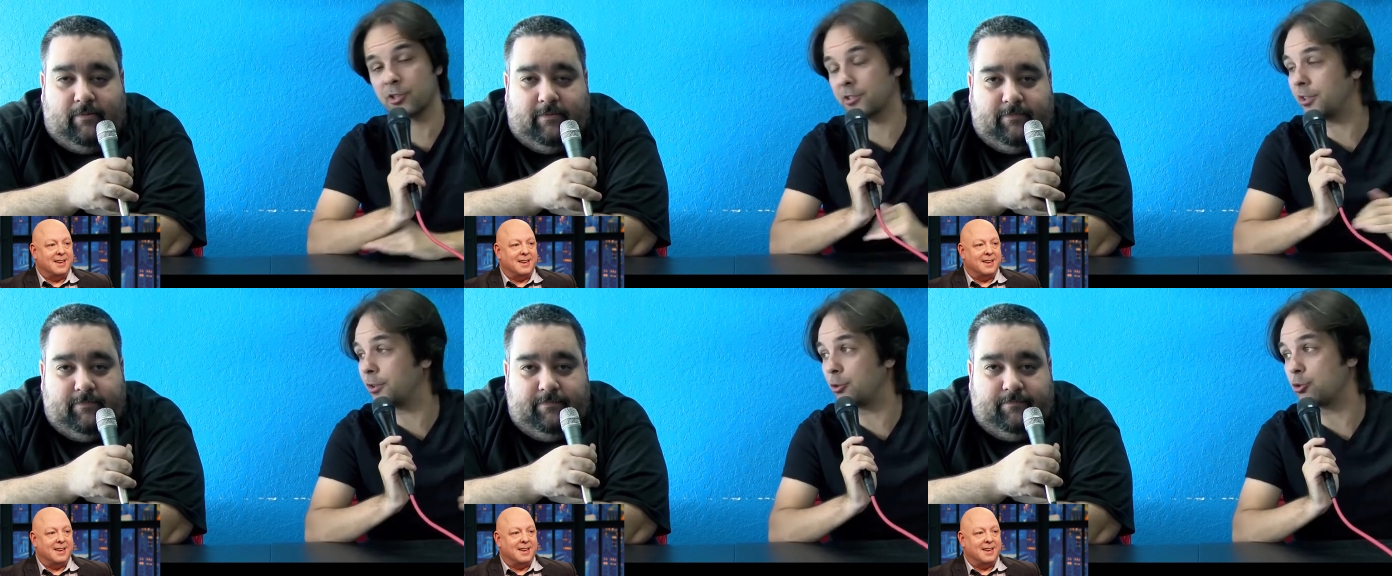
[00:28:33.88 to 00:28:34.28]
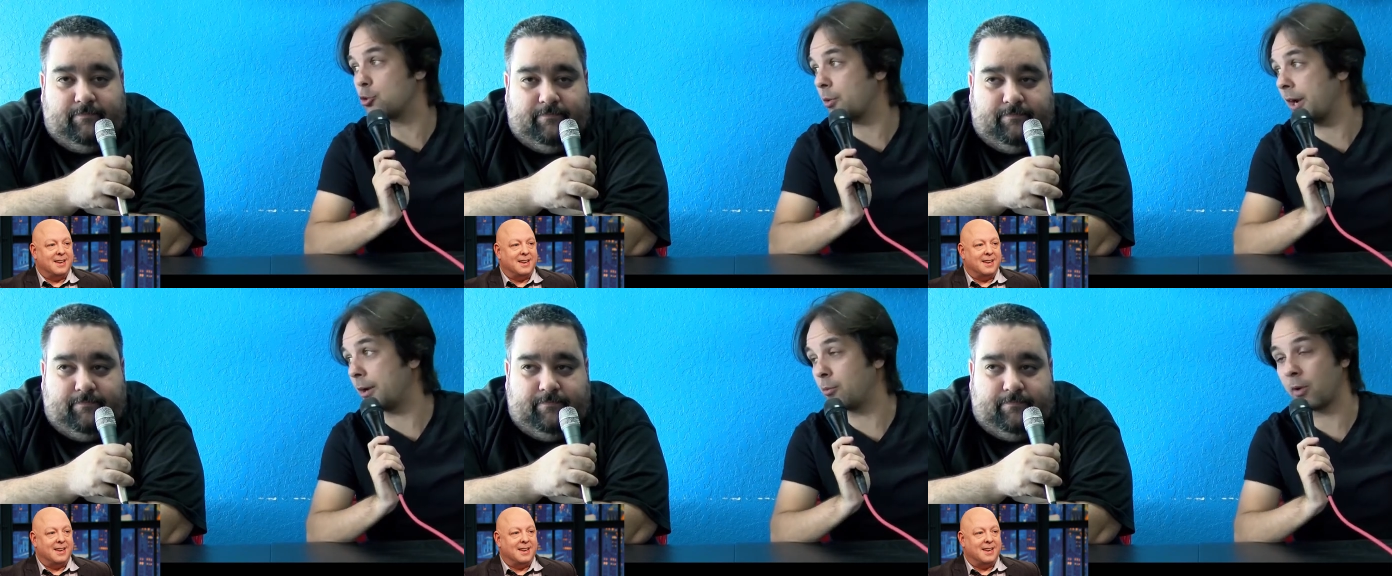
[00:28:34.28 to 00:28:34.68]
Speaker 1: it's going to do
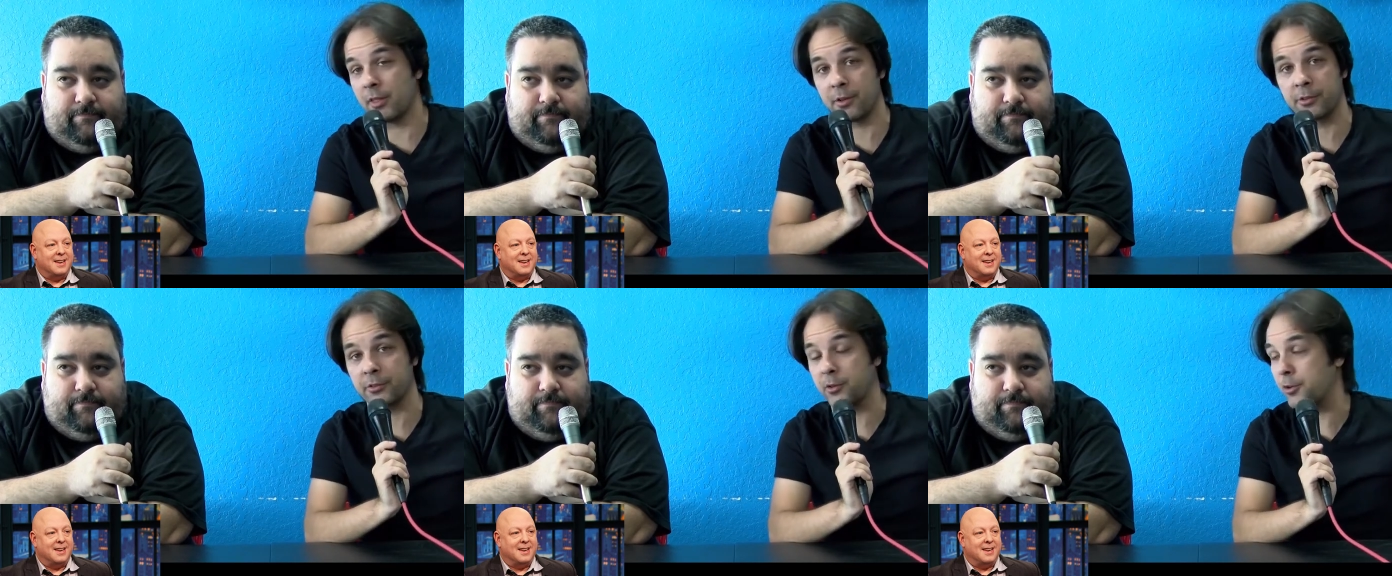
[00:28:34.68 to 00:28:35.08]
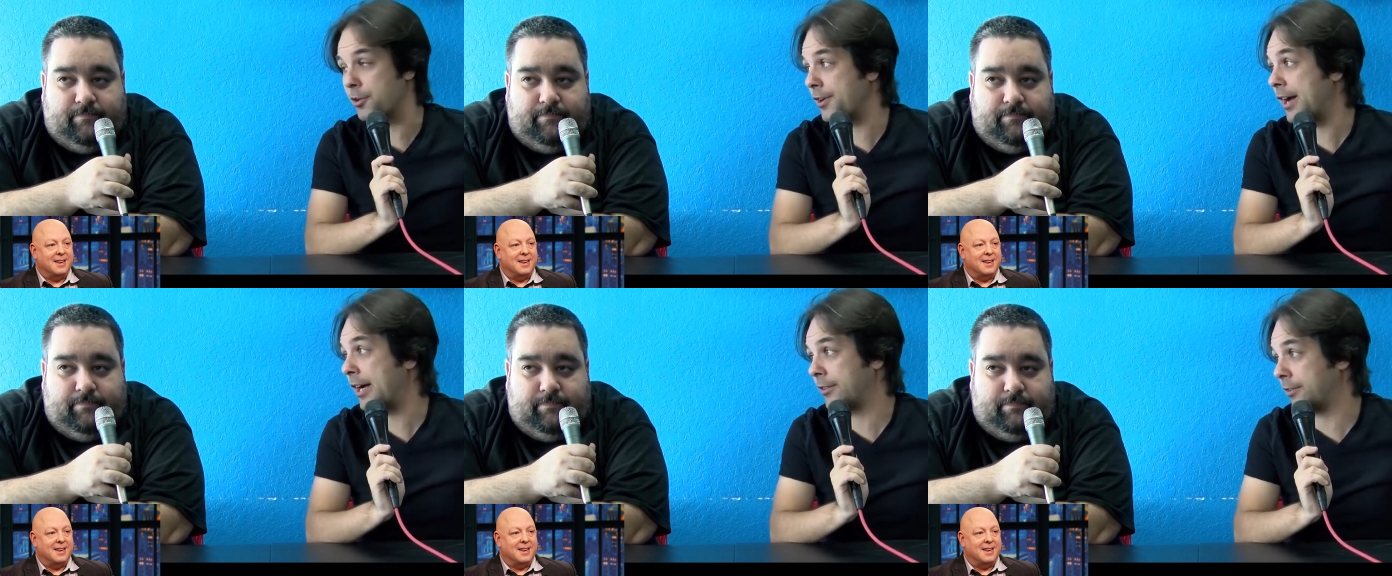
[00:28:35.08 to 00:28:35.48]
great, whether it's good
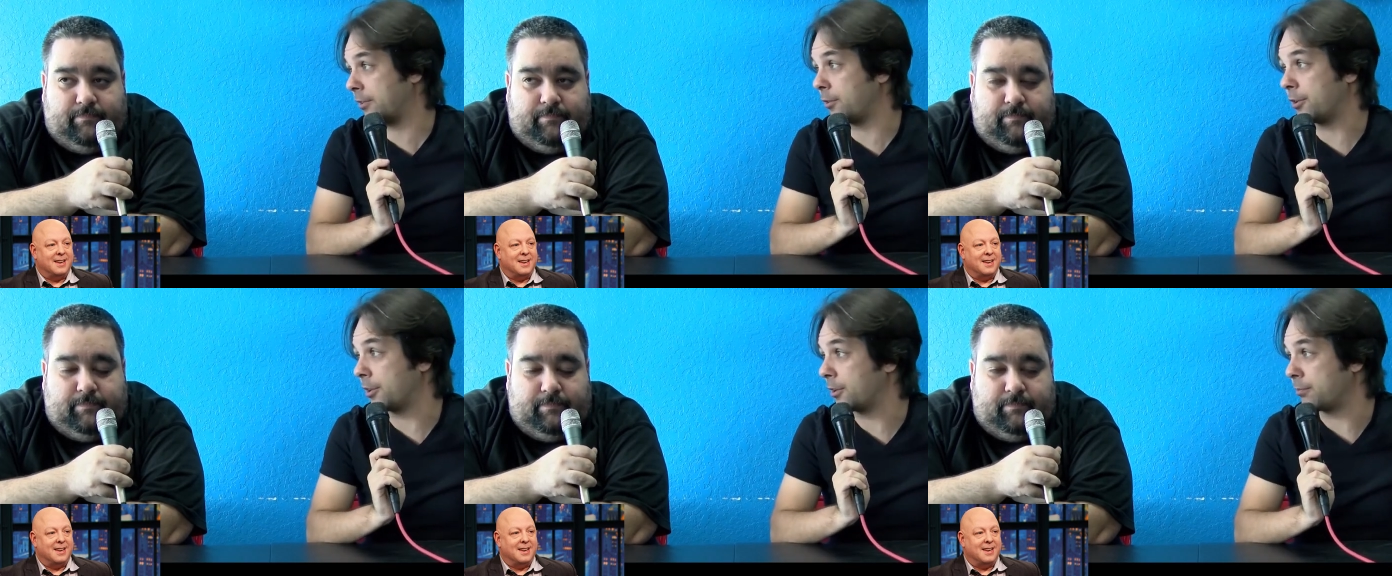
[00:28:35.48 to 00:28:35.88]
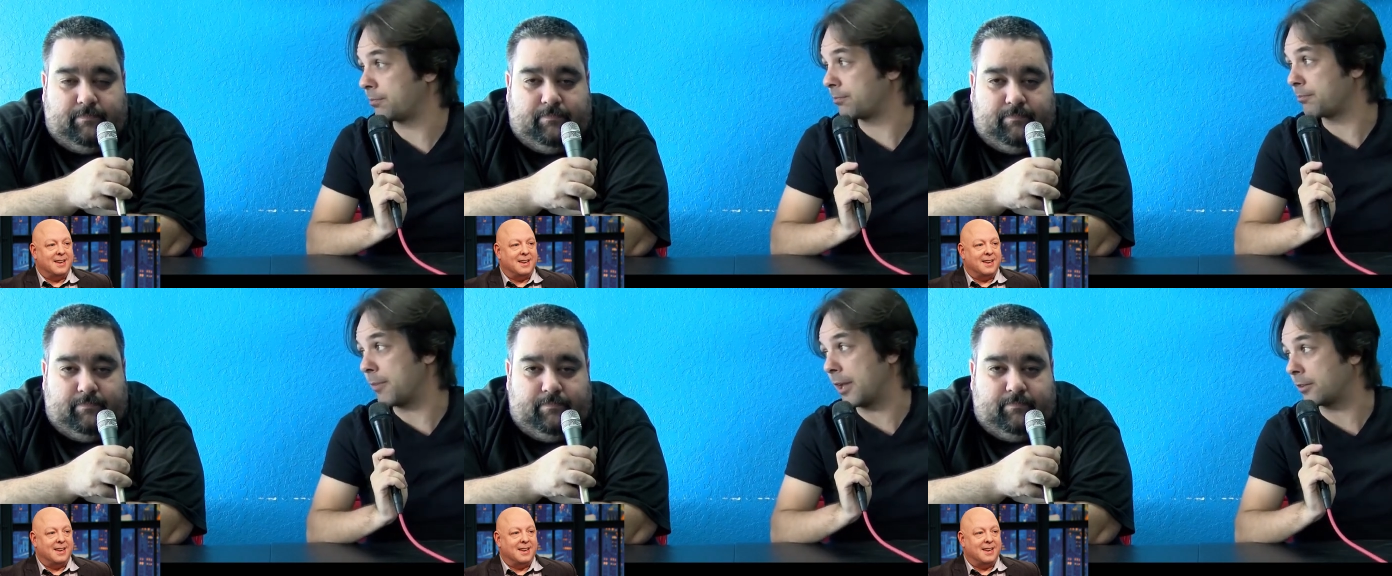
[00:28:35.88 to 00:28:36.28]
or not. It's still going to
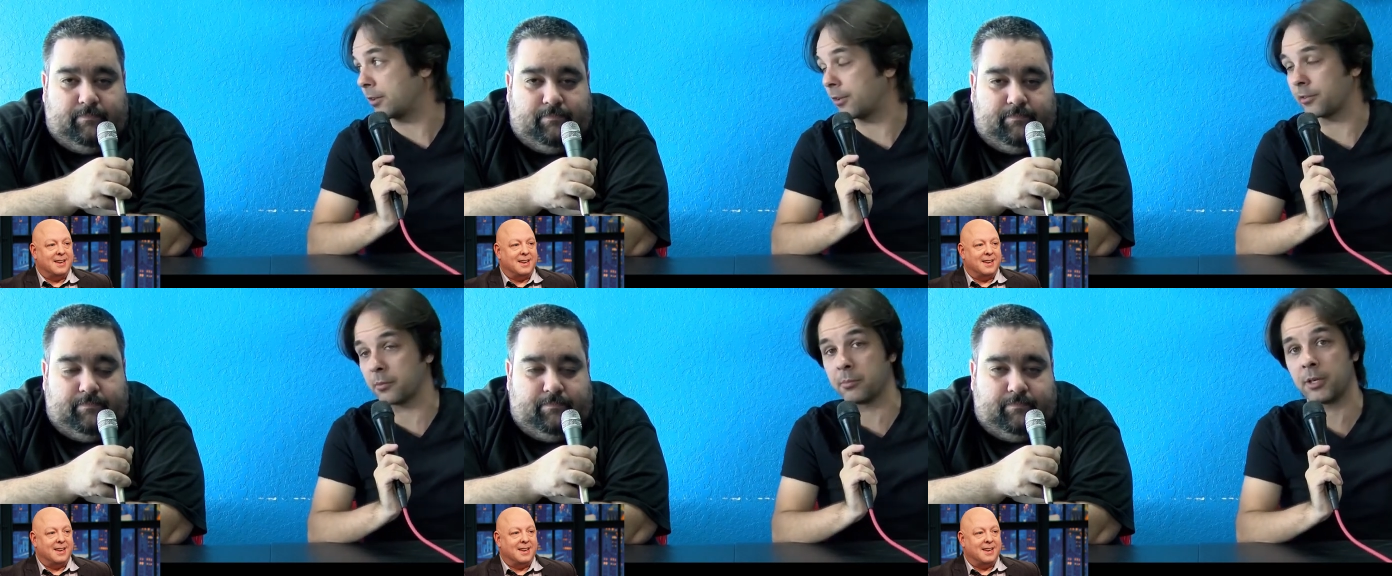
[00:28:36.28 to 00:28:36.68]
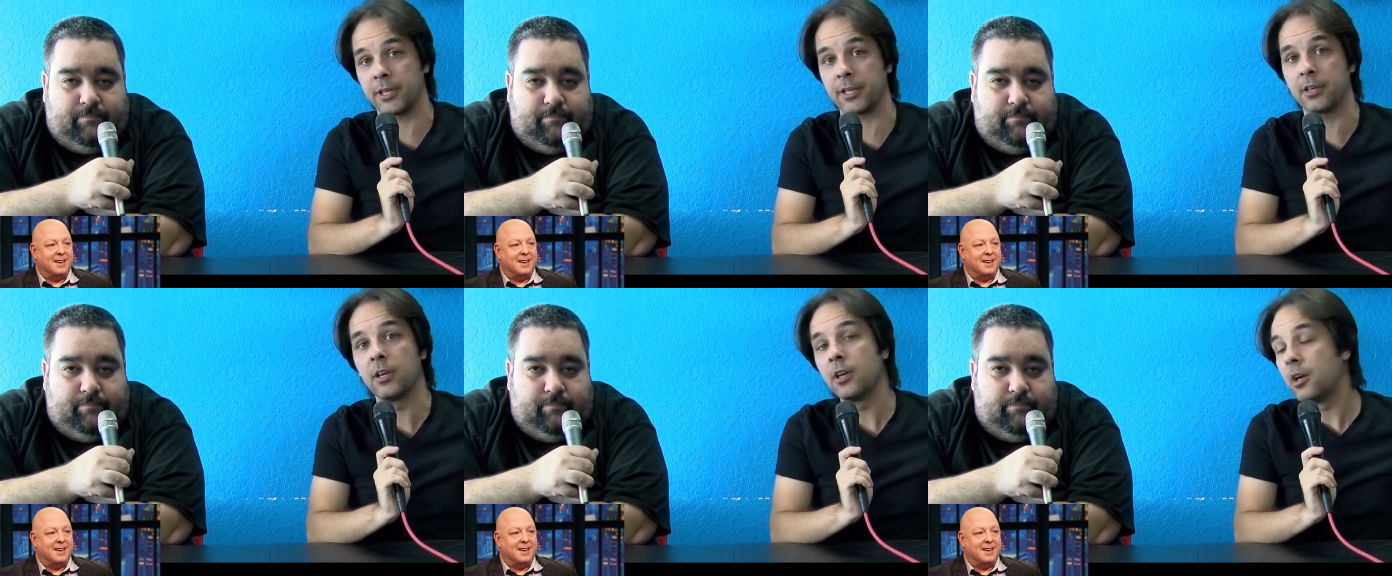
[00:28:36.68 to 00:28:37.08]
make tons of
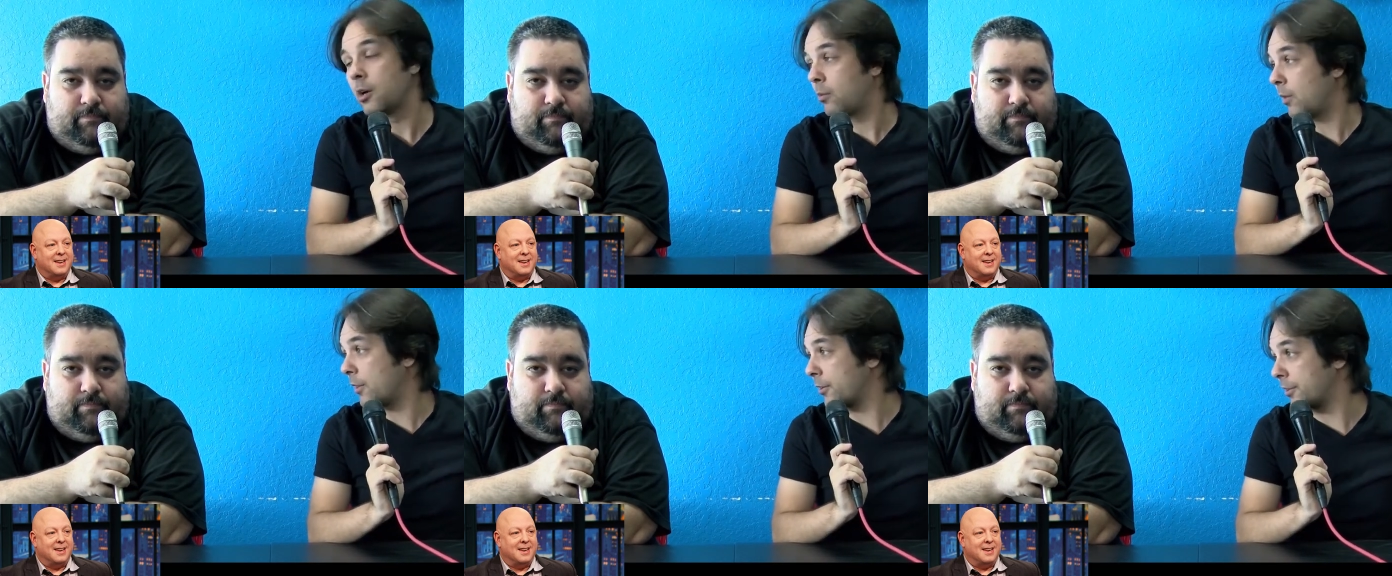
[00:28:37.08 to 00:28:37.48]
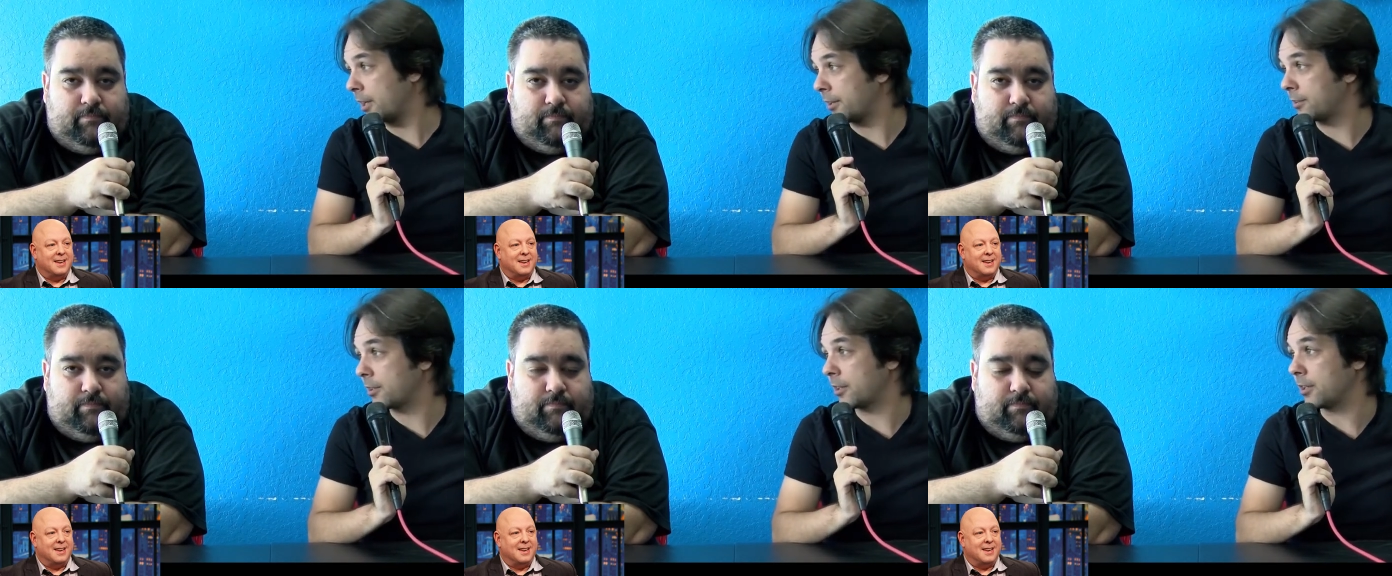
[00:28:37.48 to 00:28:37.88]
money. Whether or
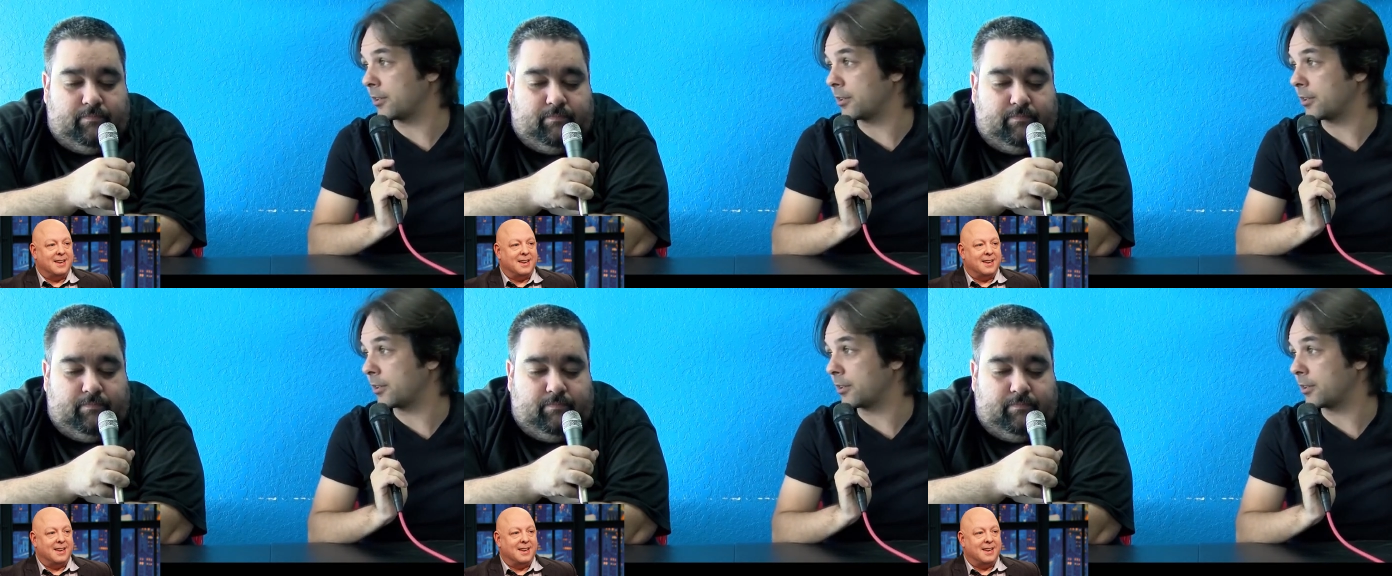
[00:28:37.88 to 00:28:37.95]
not it's going